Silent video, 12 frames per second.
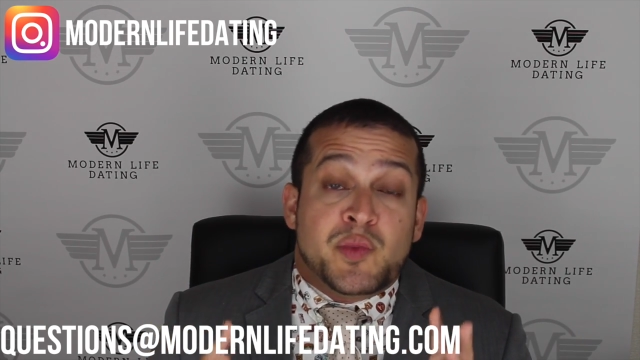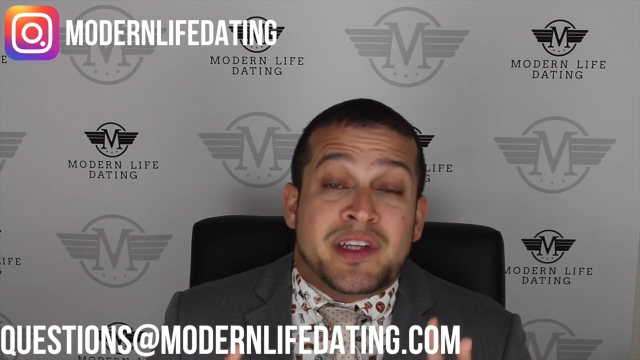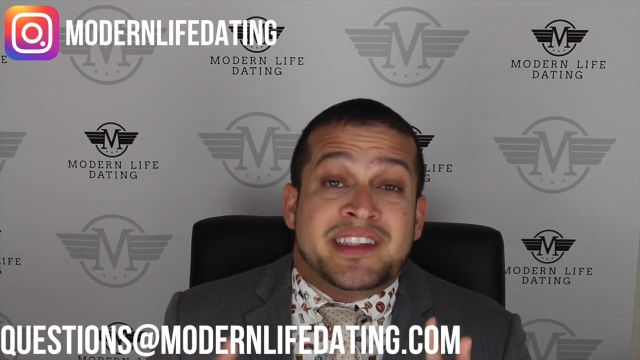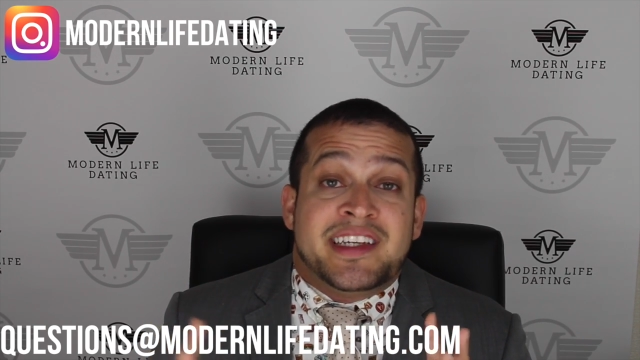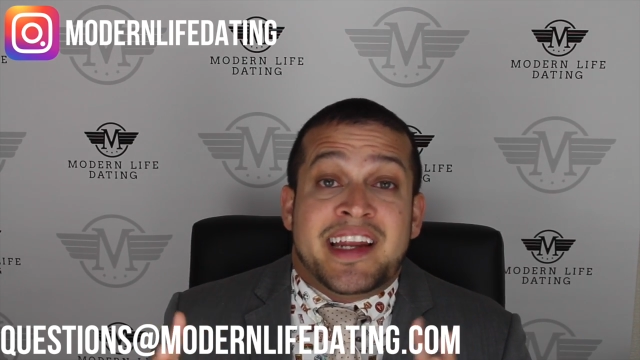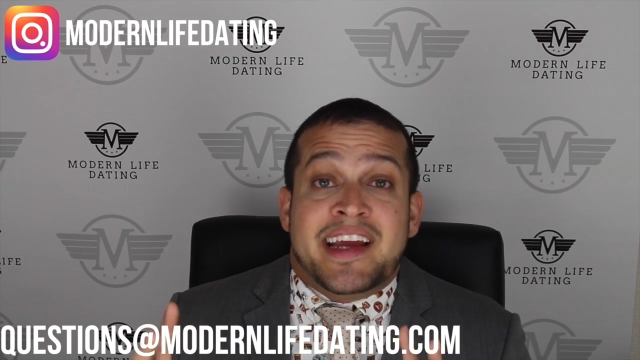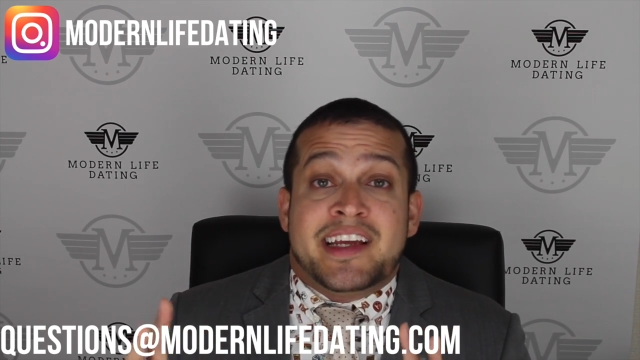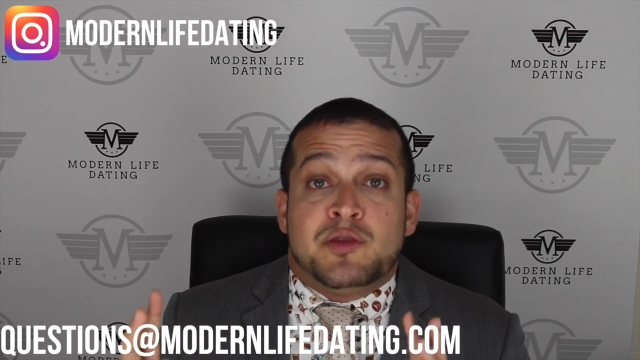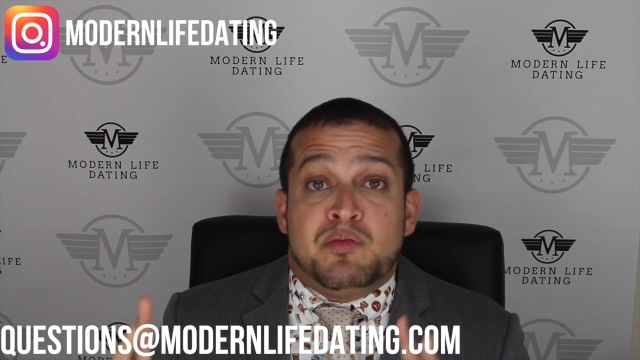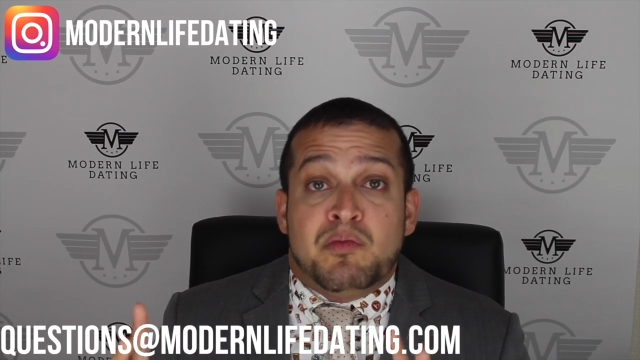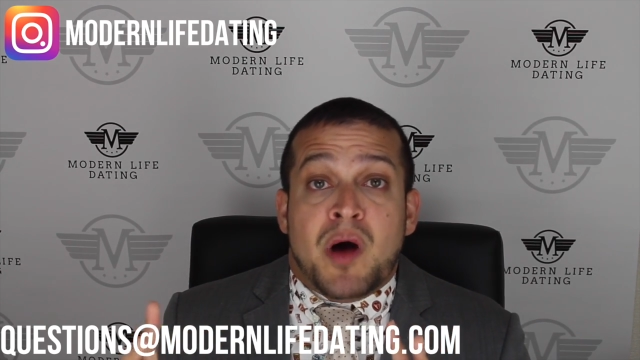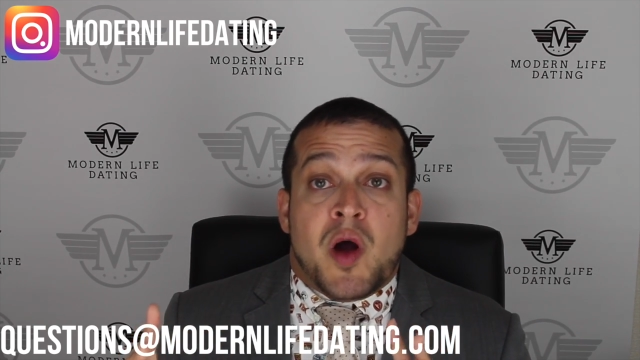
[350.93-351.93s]
with
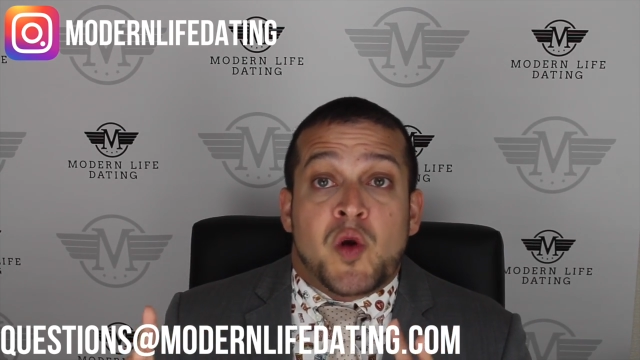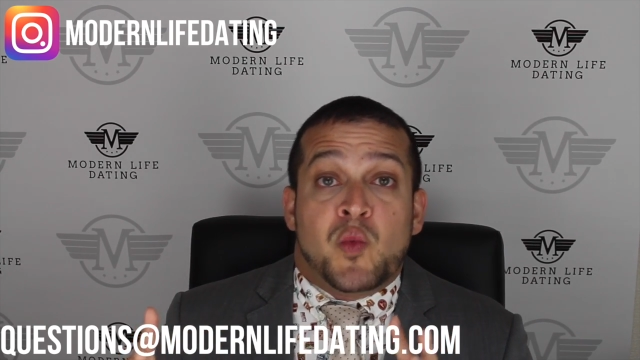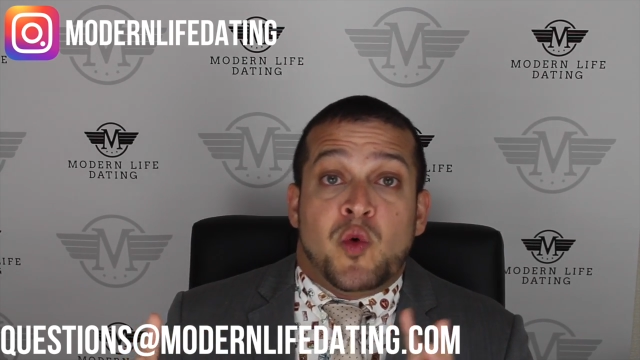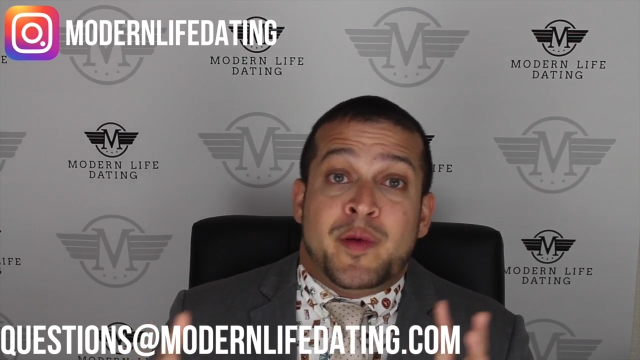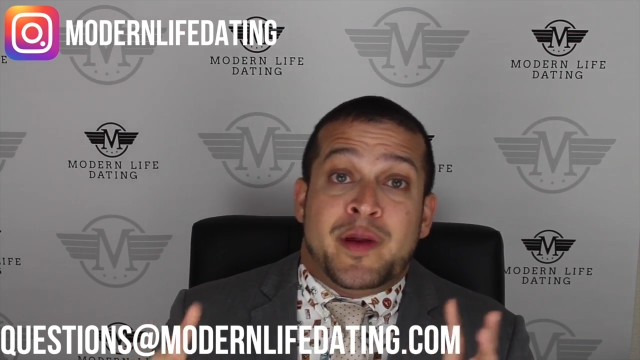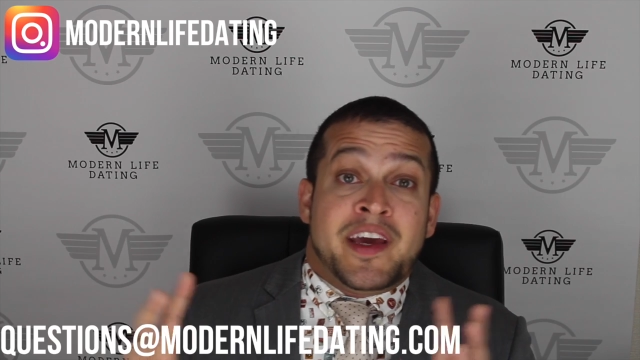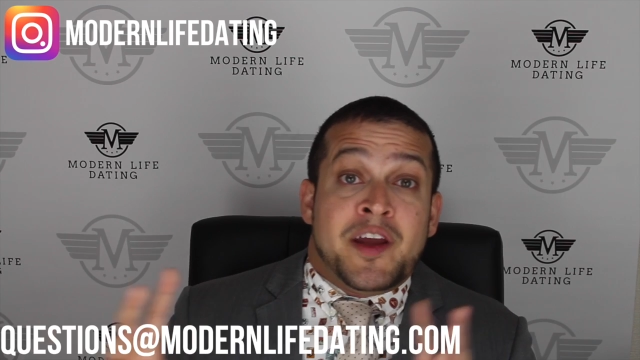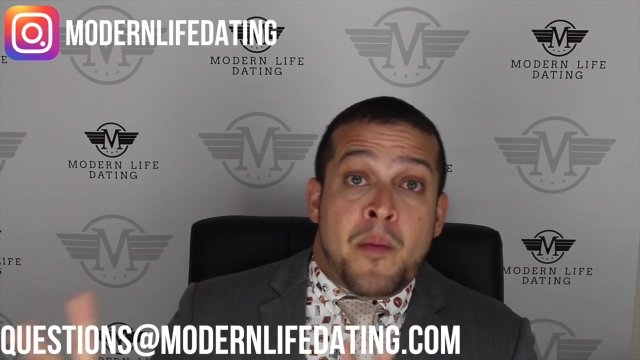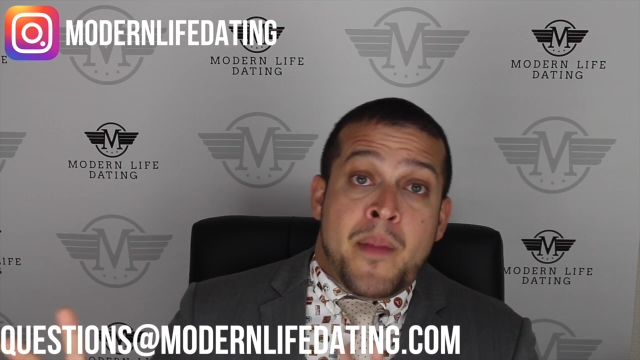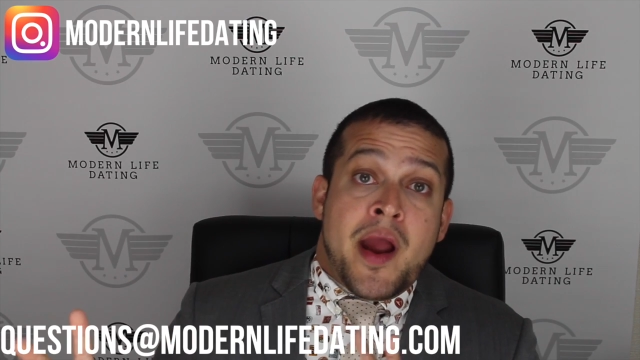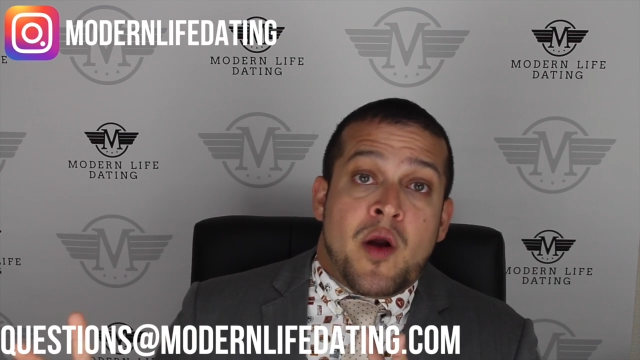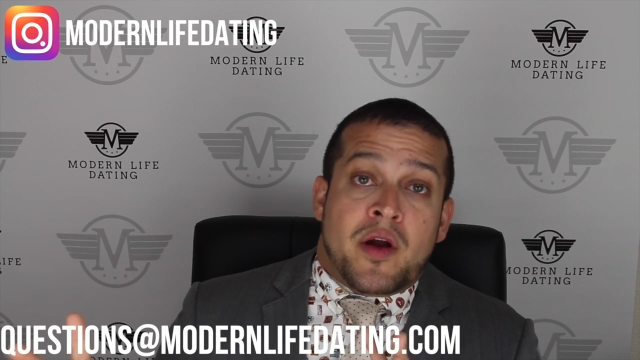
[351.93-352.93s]
today's modern woman in
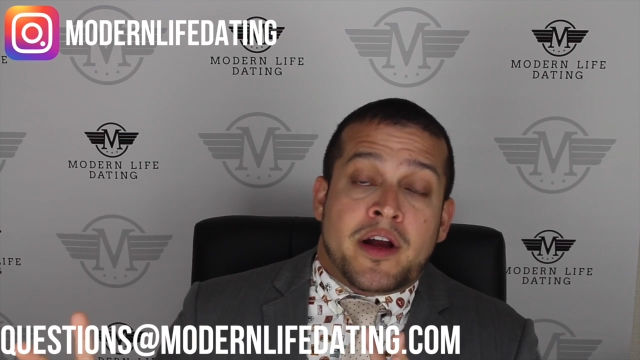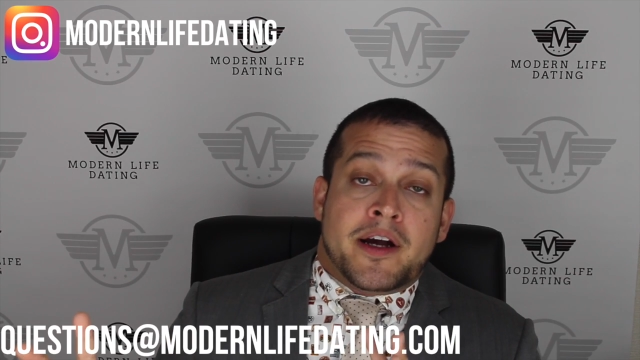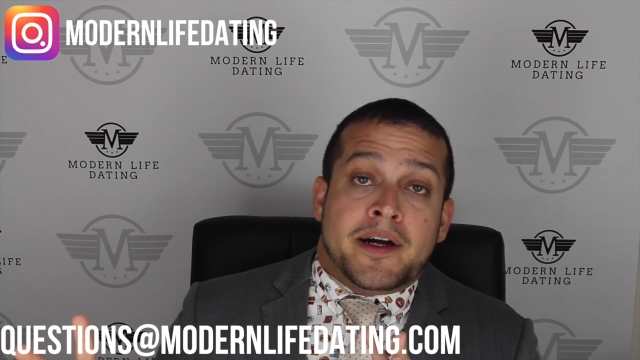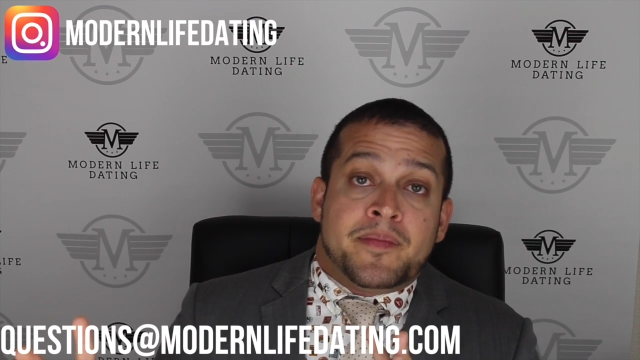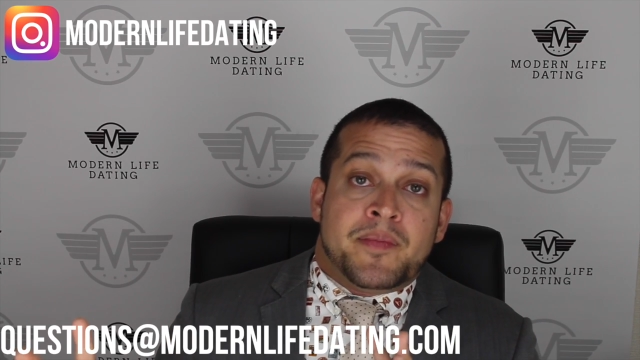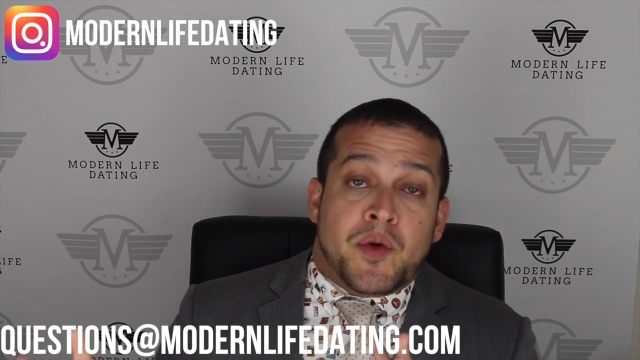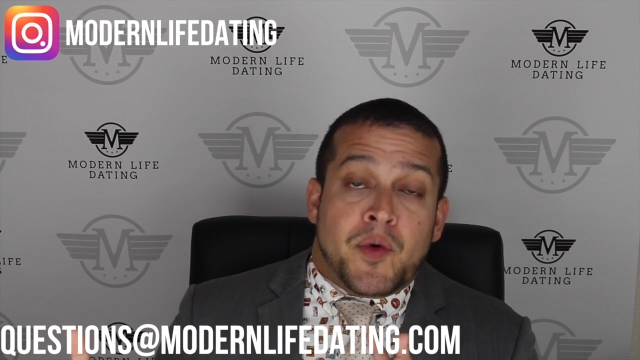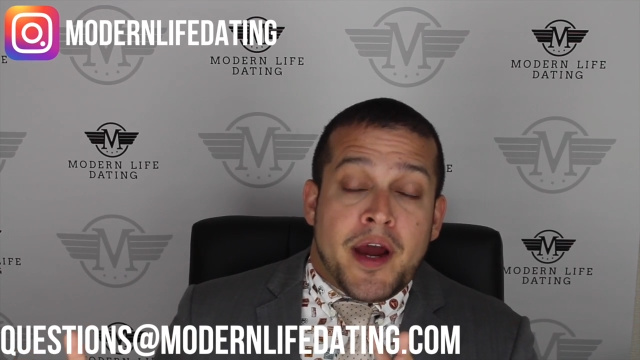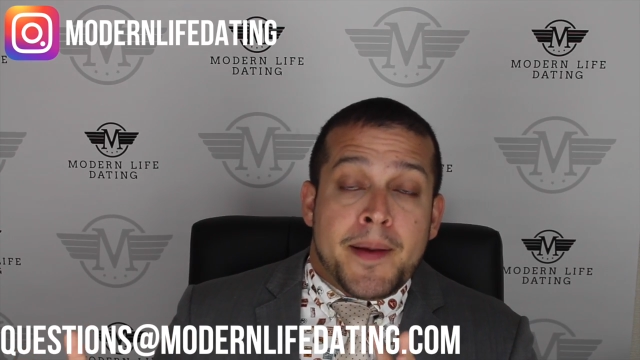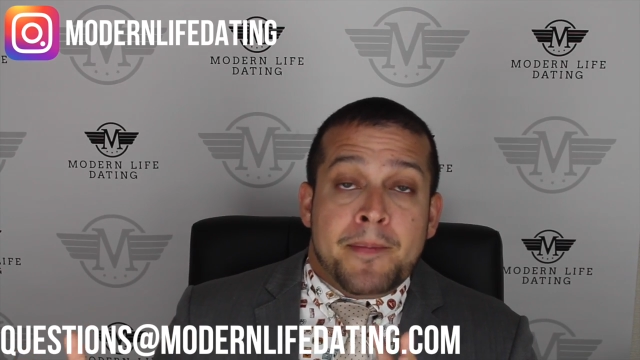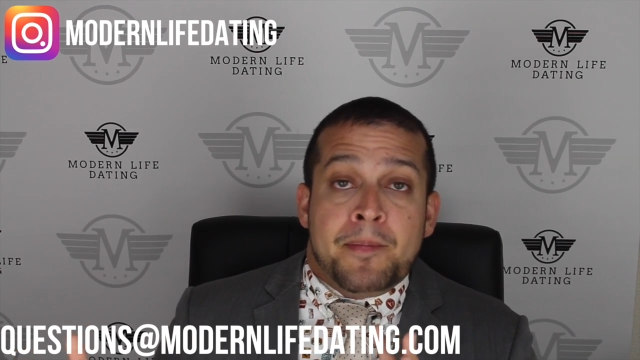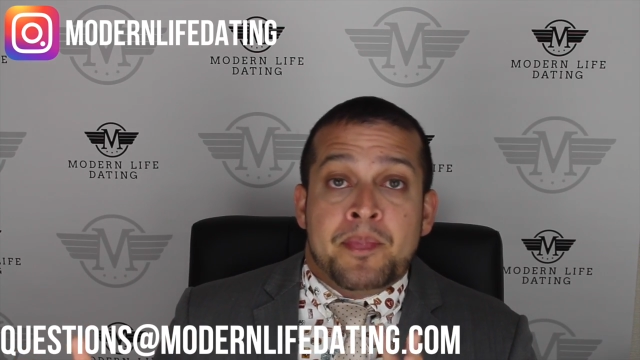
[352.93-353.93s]
America,
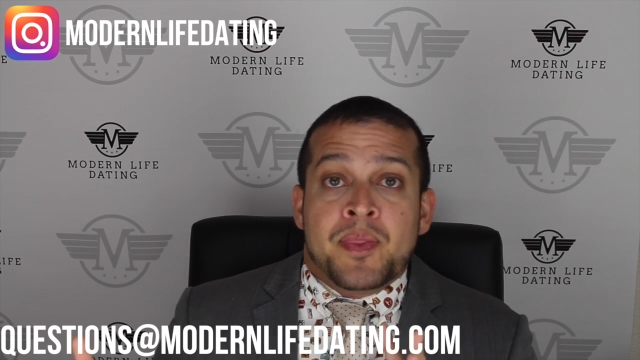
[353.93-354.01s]
right?